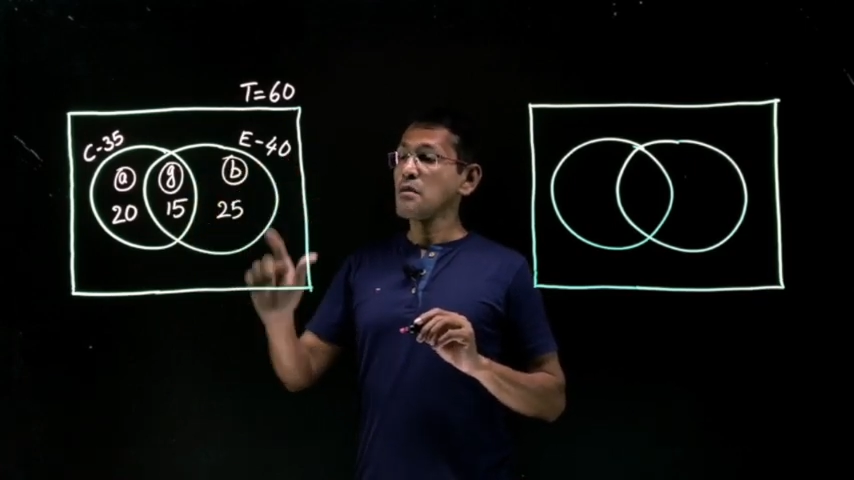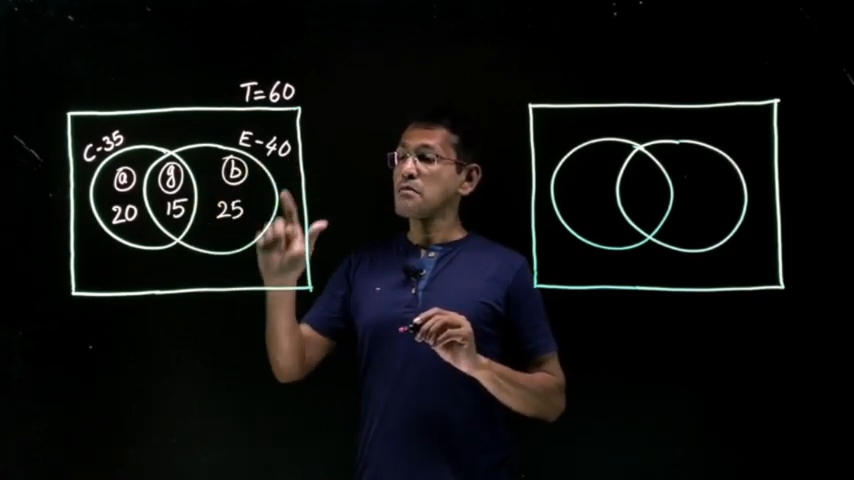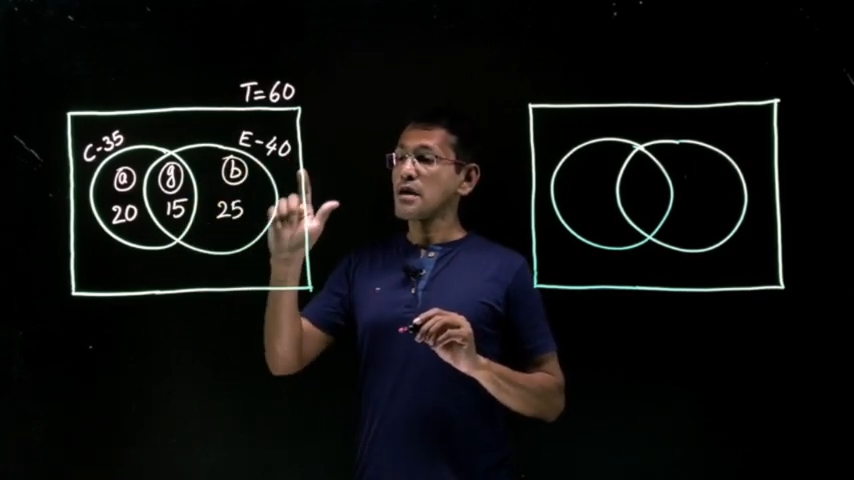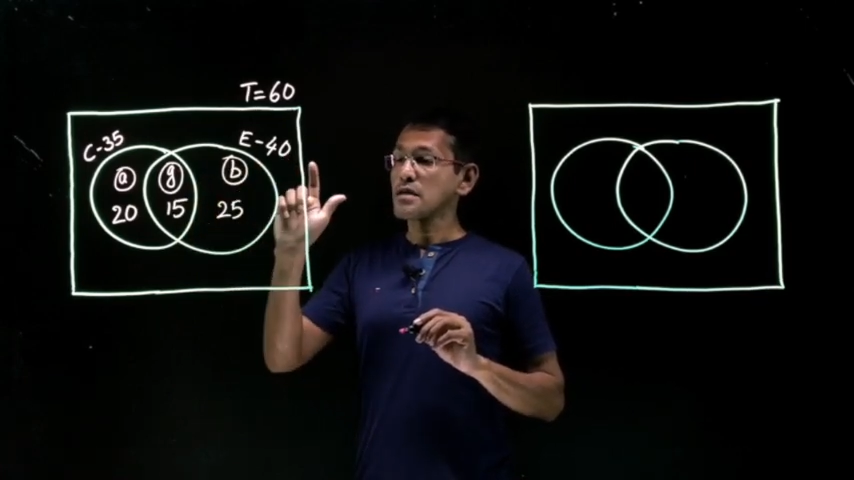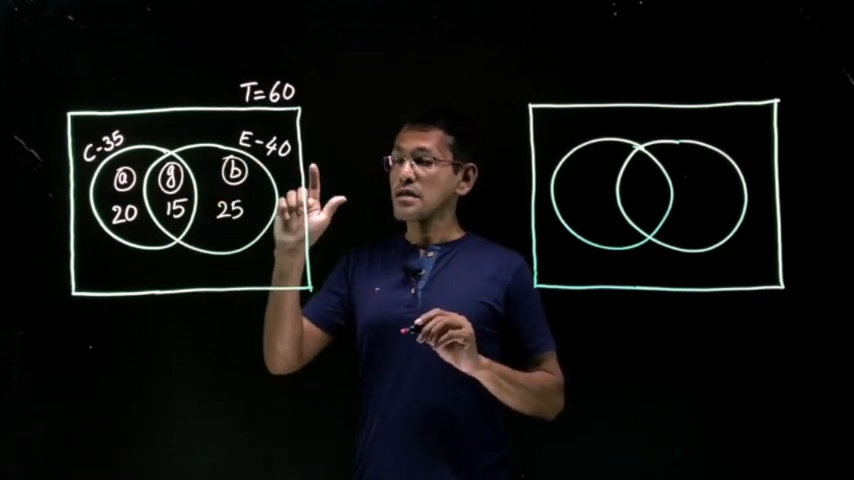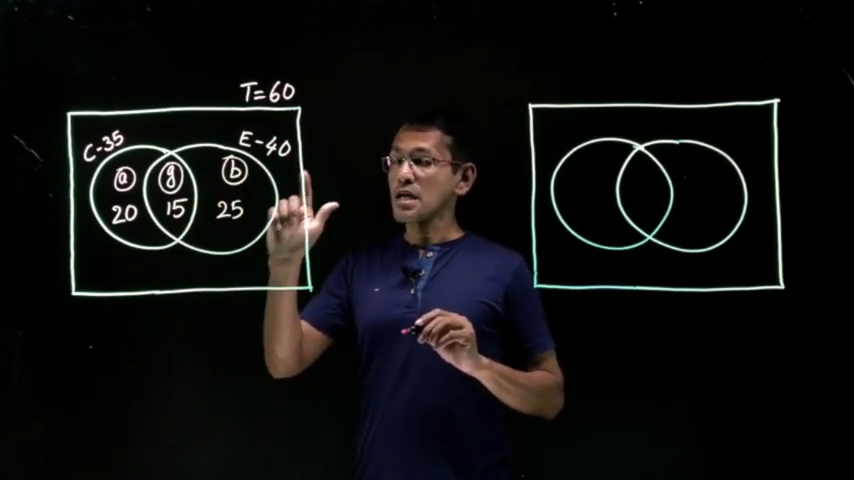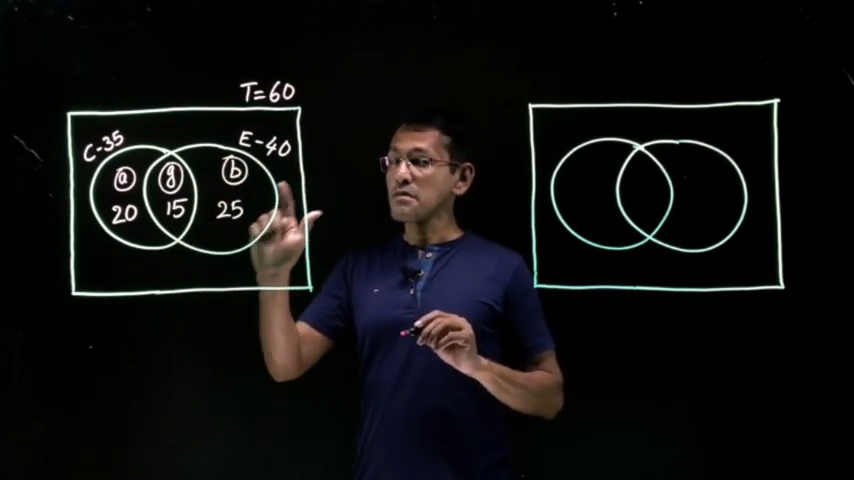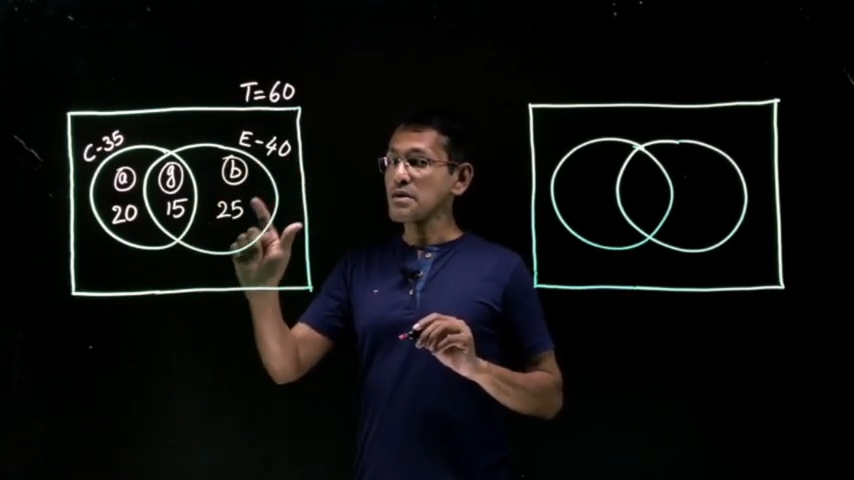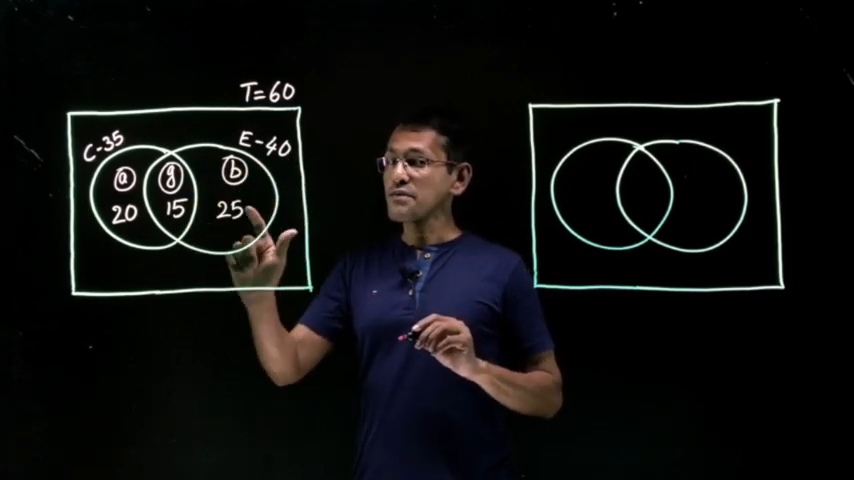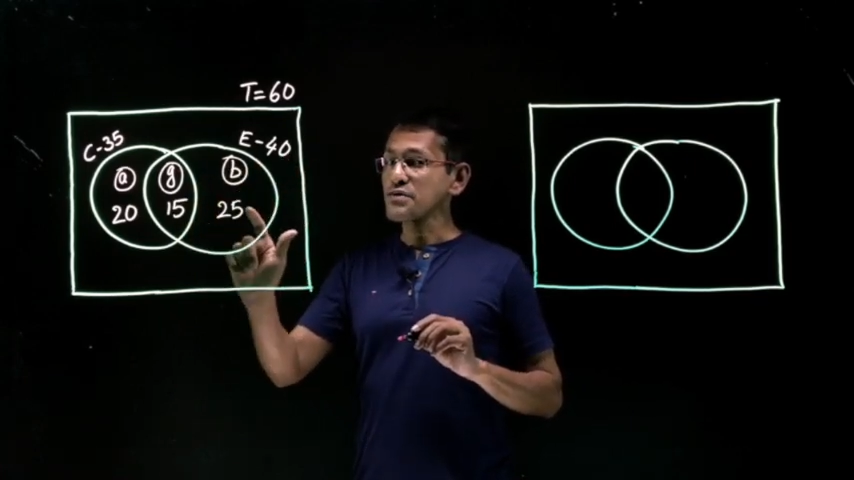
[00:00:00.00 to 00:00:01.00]
but the
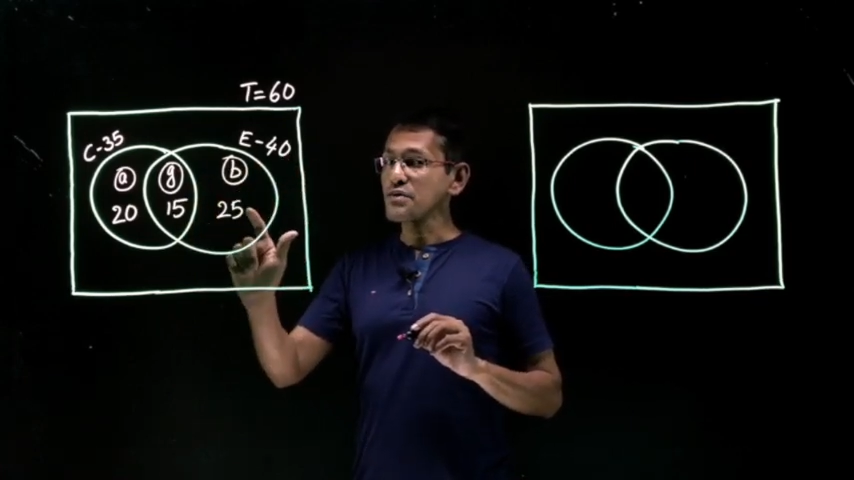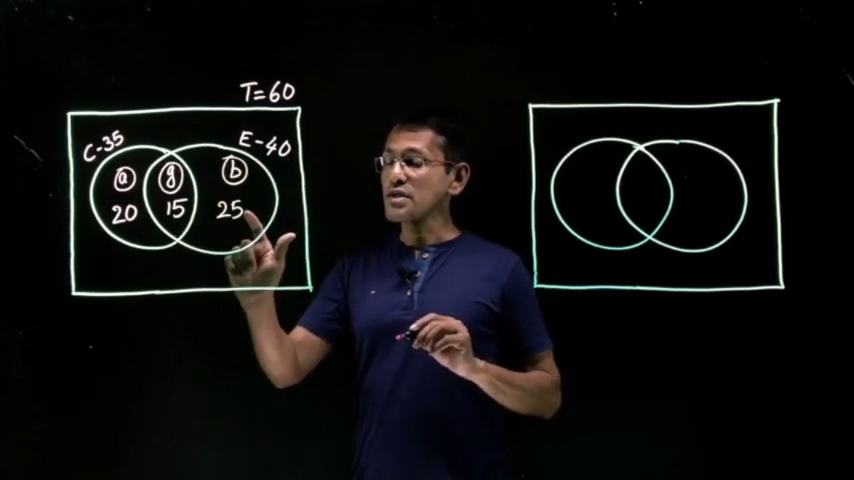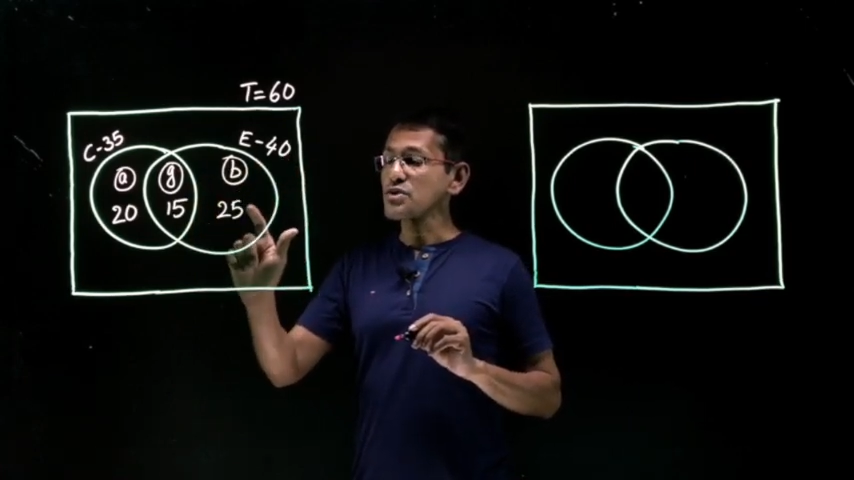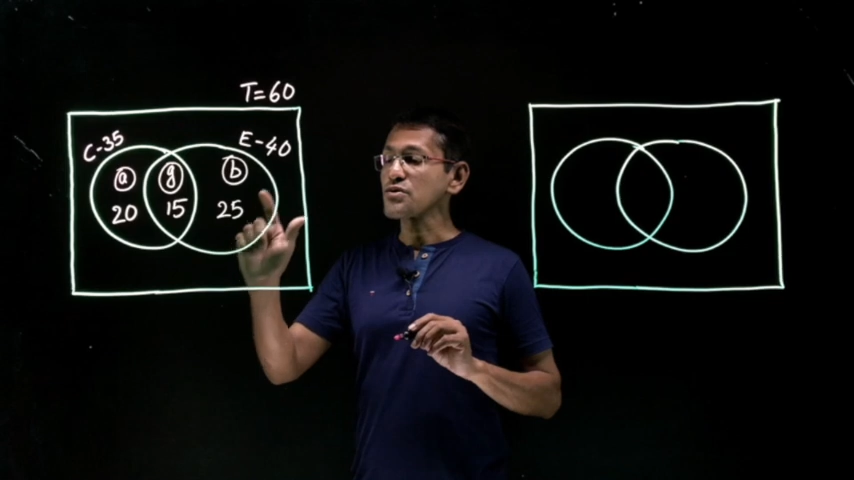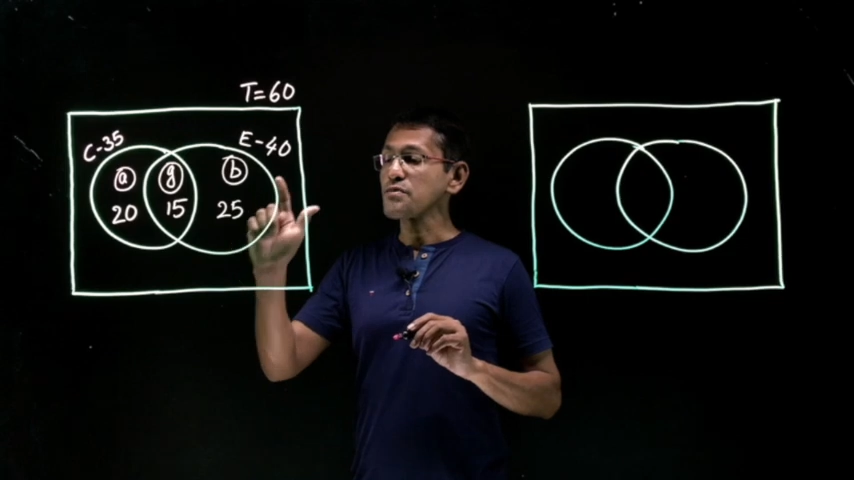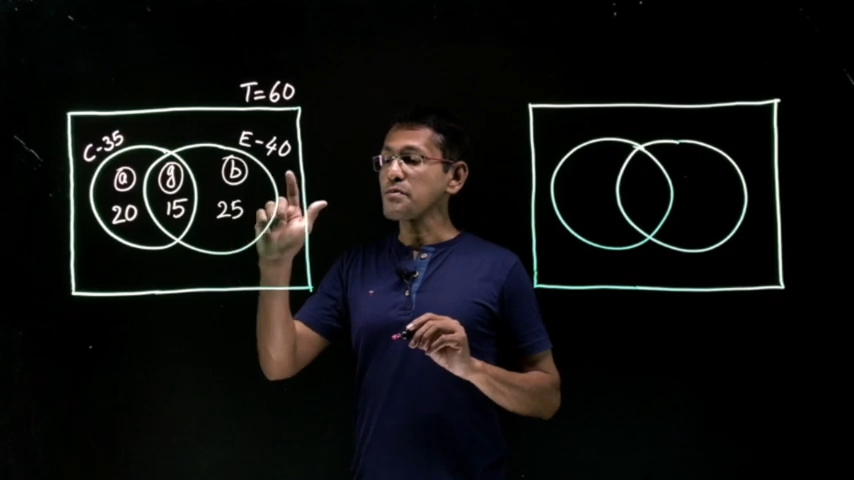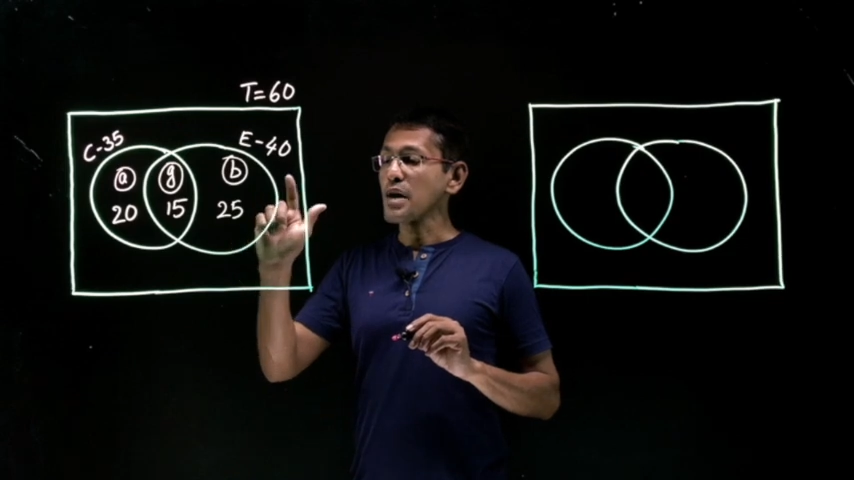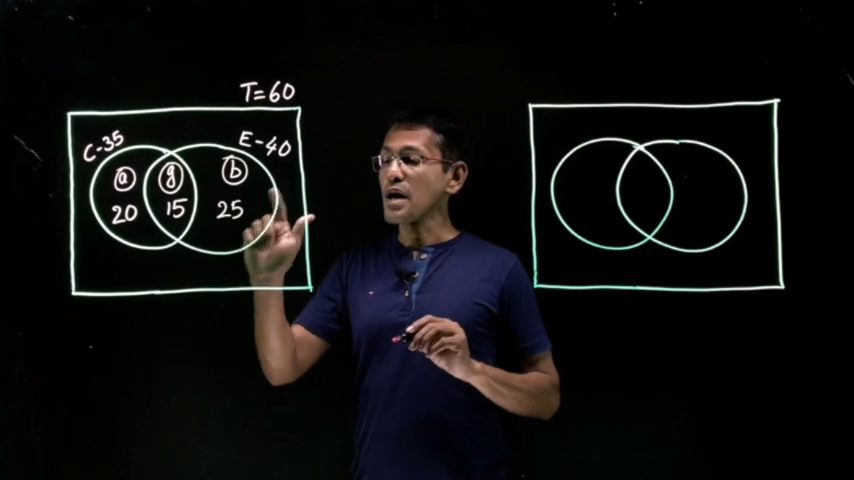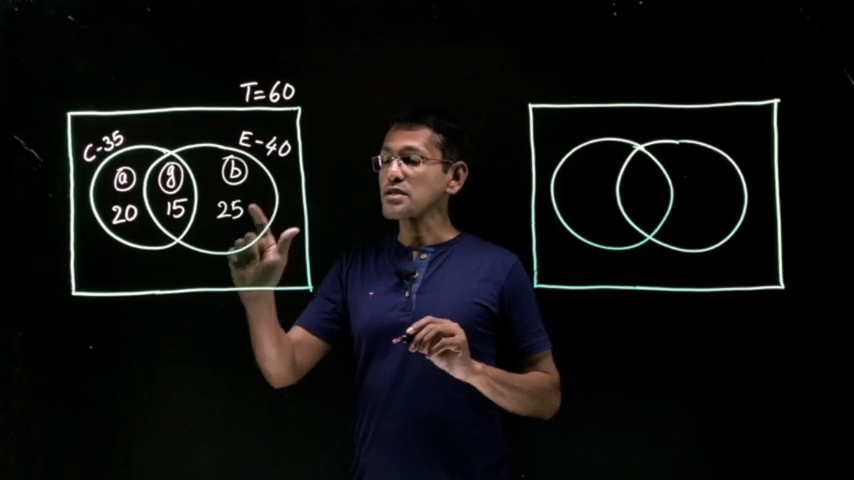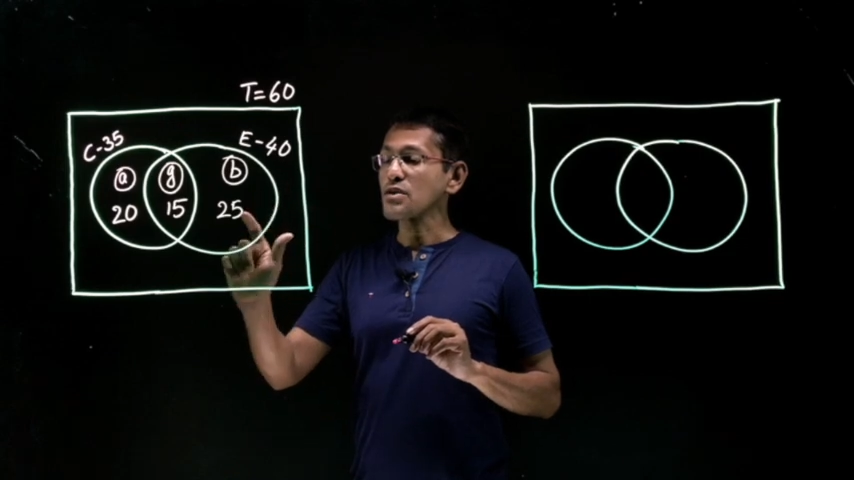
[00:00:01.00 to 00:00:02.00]
number of students who
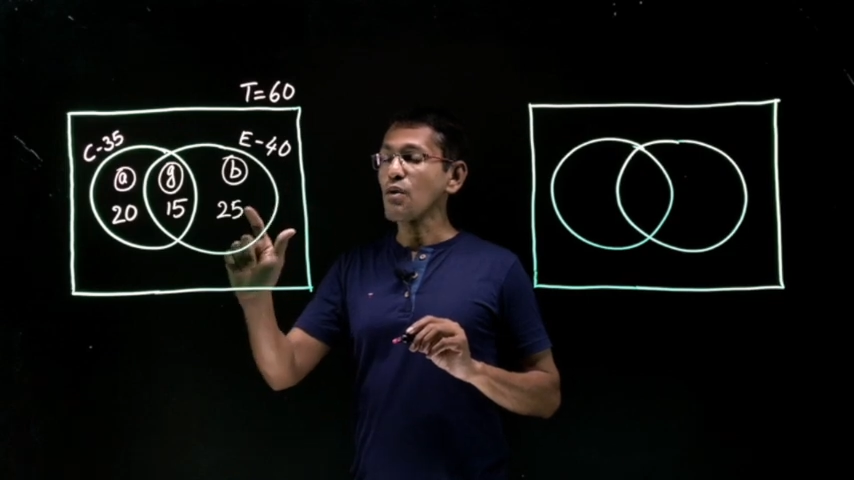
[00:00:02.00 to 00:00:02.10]
passed